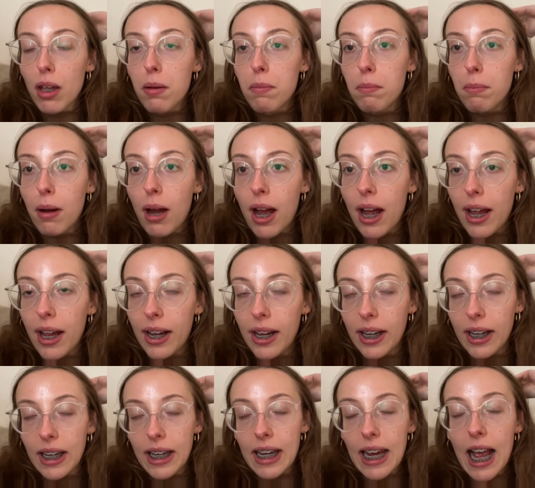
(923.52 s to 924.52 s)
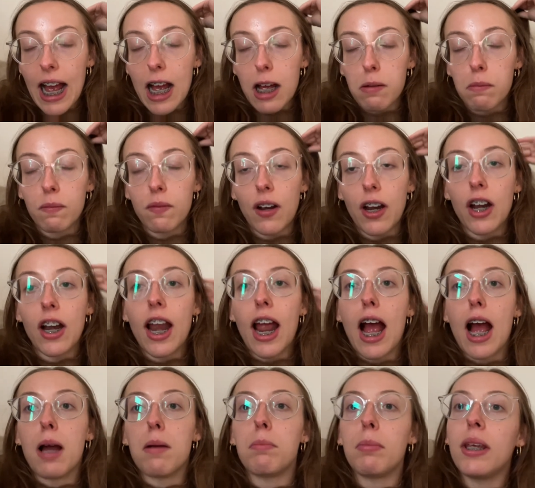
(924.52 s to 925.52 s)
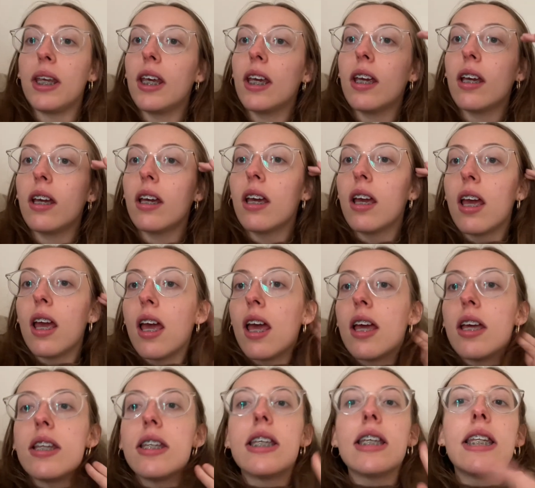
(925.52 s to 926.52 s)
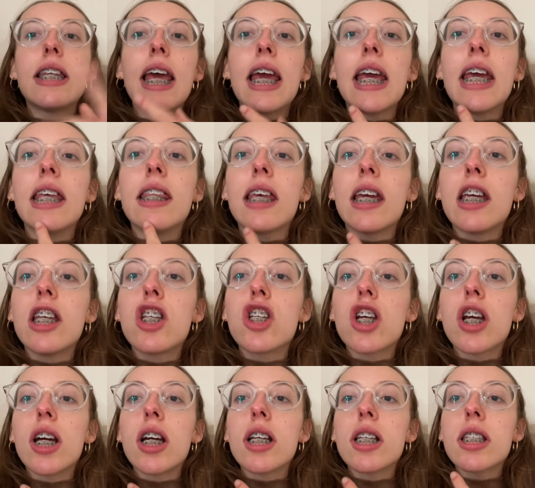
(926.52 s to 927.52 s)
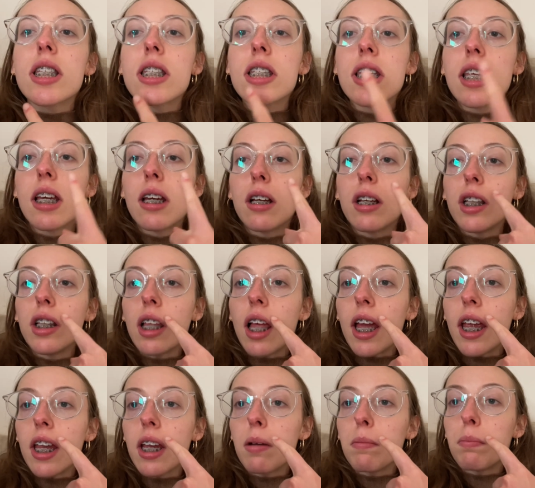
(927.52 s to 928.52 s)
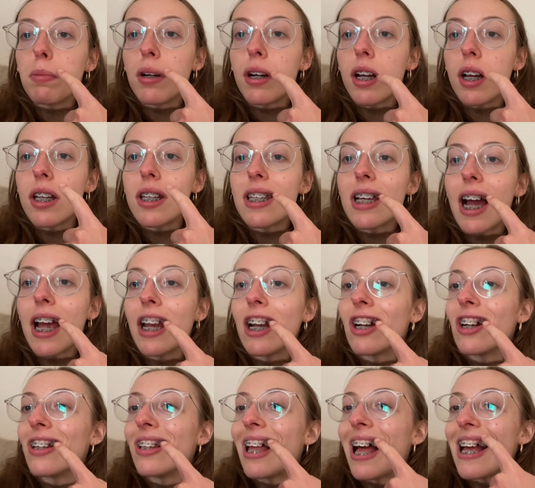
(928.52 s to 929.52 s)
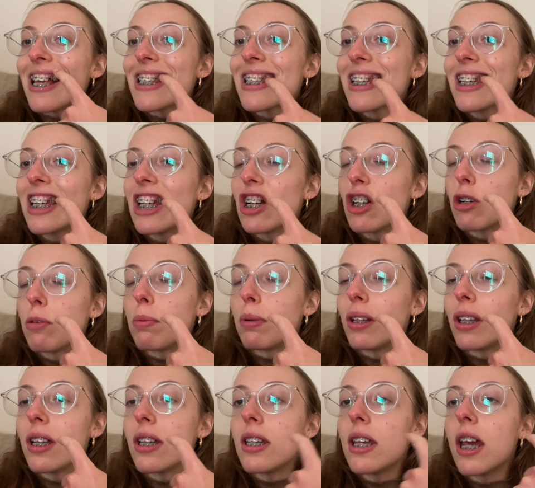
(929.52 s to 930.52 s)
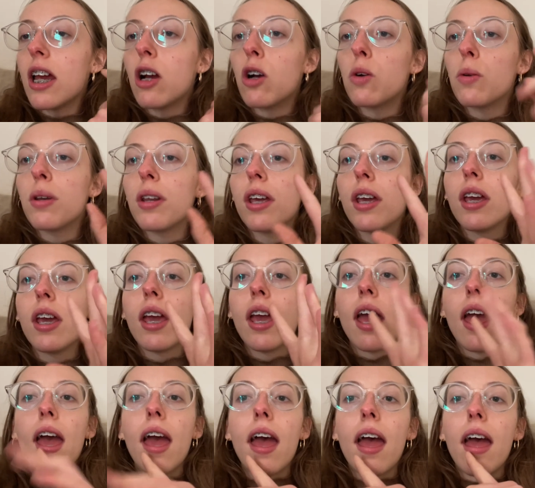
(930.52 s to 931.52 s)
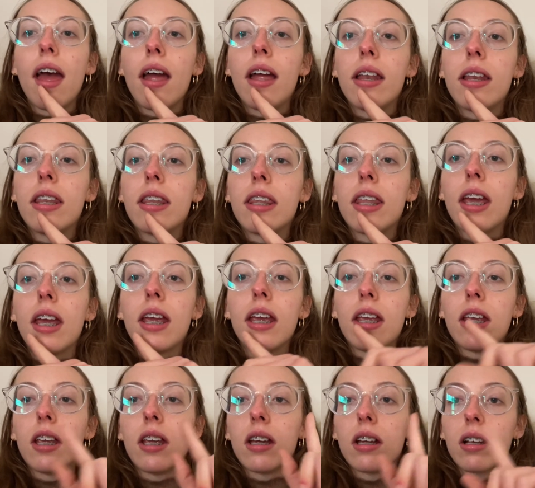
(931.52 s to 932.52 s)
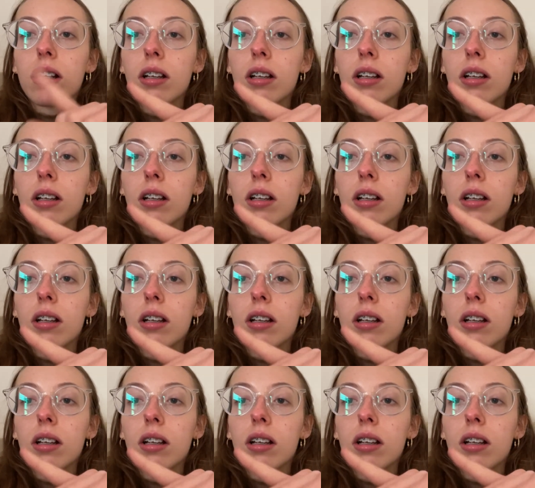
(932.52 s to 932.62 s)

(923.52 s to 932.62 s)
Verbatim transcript: But yeah, I'm very happy. Today they just like put a tighter elastic here to pull it down, and they